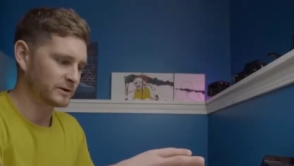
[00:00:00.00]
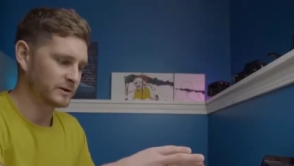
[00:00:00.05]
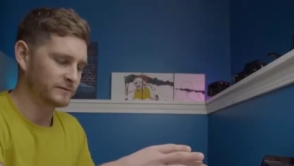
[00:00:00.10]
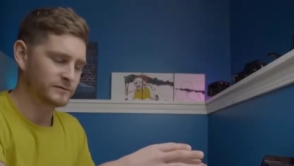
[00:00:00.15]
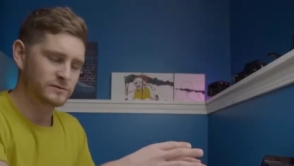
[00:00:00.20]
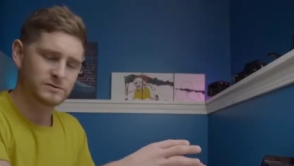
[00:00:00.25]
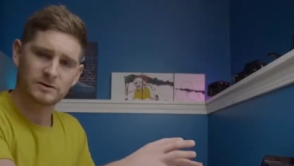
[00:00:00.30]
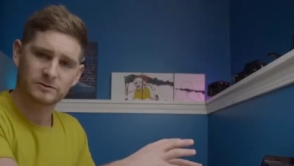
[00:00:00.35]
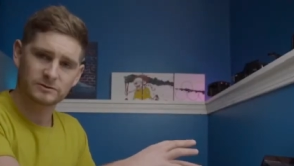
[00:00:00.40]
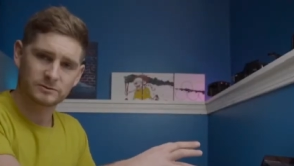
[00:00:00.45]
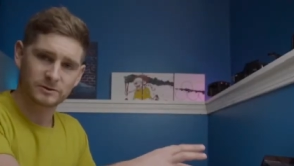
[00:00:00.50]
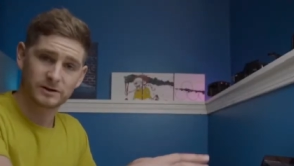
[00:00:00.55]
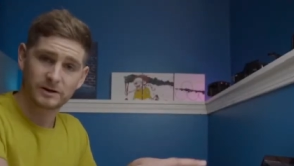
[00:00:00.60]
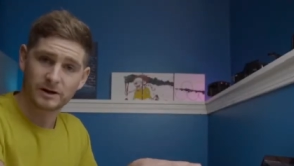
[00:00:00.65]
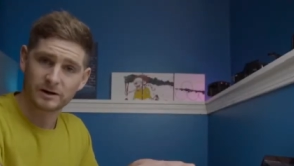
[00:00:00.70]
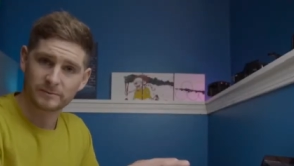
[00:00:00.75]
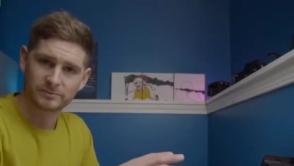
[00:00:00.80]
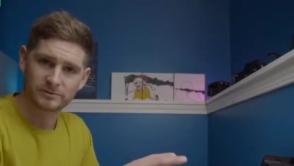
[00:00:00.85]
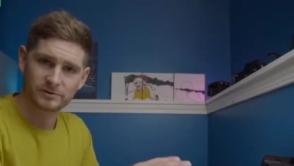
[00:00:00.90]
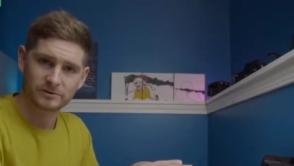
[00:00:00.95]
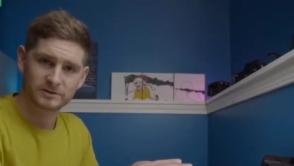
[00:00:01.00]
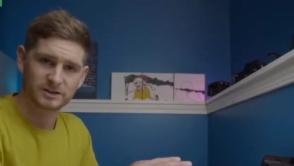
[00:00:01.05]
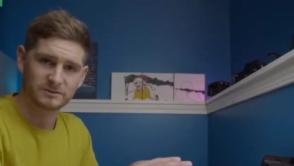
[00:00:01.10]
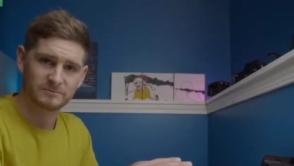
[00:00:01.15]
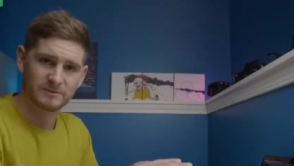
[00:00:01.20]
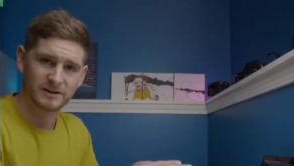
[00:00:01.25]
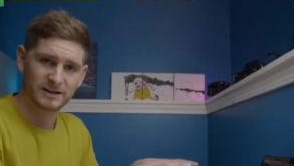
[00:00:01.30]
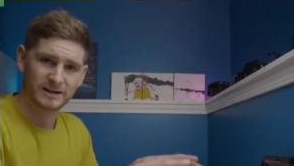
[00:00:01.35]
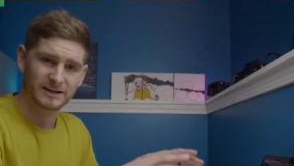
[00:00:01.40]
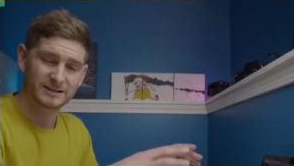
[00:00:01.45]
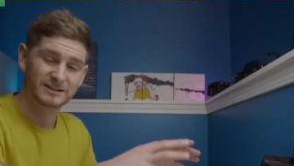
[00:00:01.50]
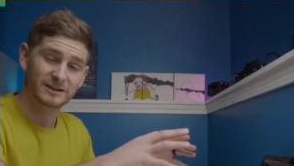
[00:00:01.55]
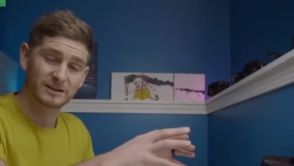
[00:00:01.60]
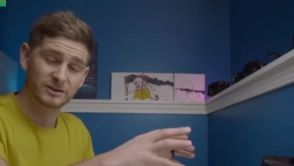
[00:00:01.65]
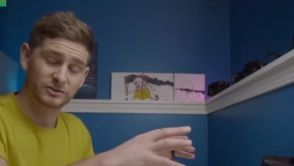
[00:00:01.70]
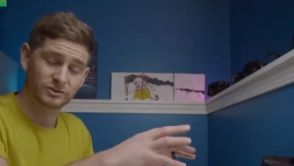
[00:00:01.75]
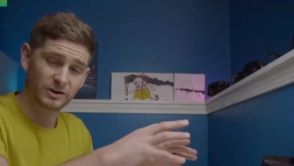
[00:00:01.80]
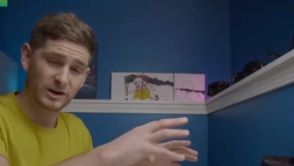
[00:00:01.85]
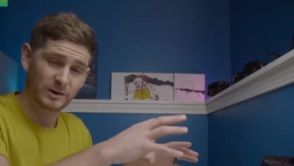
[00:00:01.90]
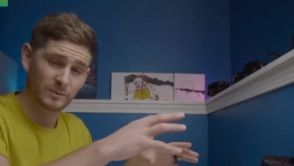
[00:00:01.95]
if you don't do any kind of proxy media, it's going
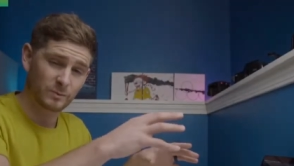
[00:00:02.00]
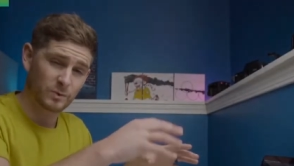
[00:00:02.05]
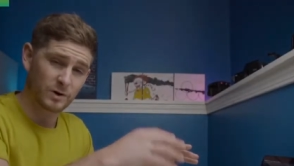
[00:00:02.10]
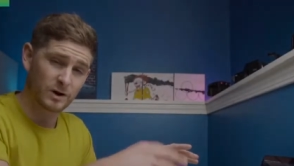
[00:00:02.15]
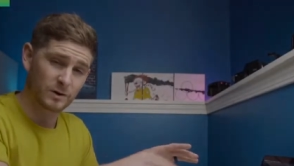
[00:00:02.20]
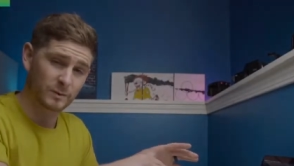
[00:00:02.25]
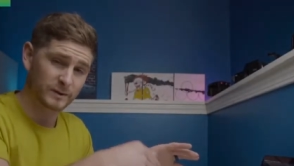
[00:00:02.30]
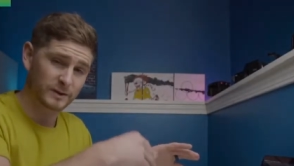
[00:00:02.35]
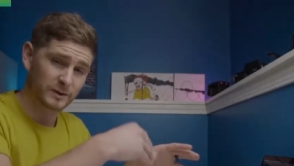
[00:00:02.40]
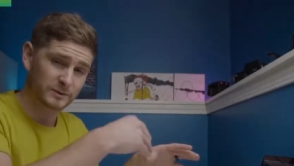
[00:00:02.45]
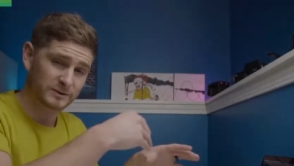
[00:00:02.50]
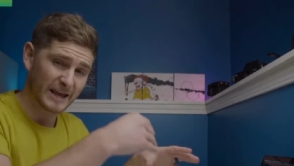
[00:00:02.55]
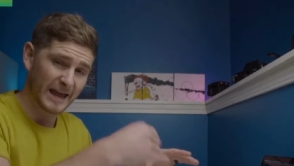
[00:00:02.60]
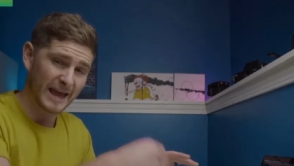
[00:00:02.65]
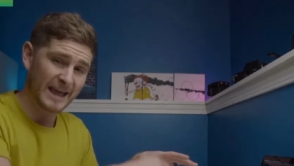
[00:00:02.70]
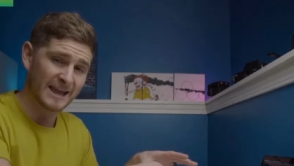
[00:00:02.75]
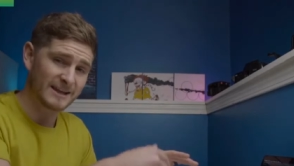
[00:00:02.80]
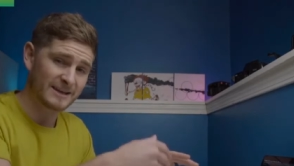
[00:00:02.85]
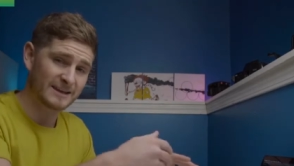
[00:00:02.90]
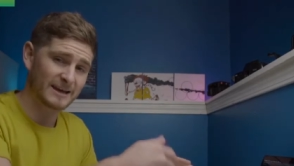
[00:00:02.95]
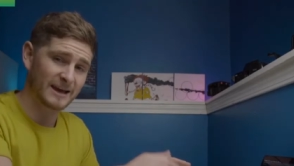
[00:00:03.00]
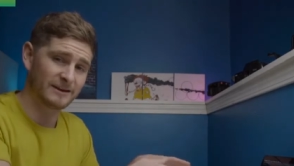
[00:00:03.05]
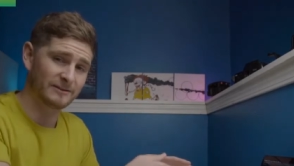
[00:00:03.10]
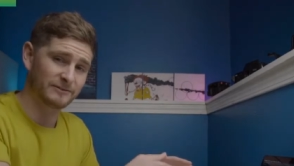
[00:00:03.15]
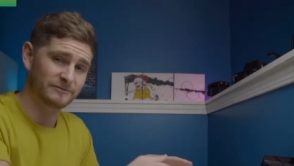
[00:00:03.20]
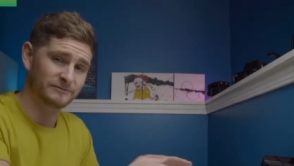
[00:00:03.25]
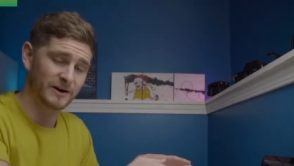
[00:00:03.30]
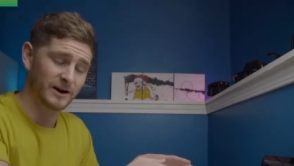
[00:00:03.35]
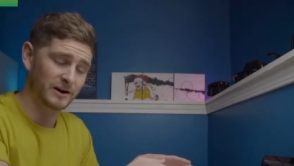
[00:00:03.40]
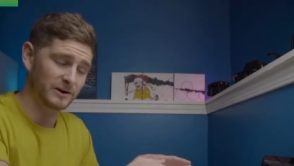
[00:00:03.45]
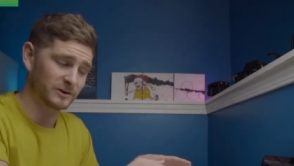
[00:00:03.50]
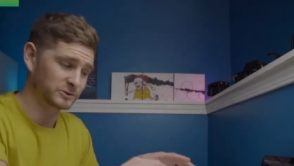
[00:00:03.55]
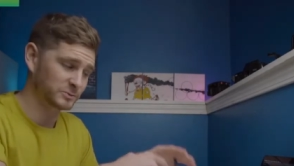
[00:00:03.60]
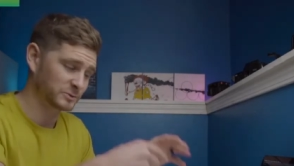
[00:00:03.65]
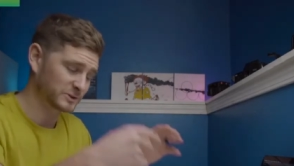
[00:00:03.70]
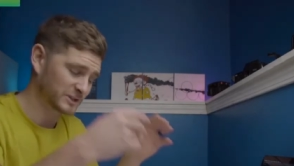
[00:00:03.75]
to try and work with those 8K files,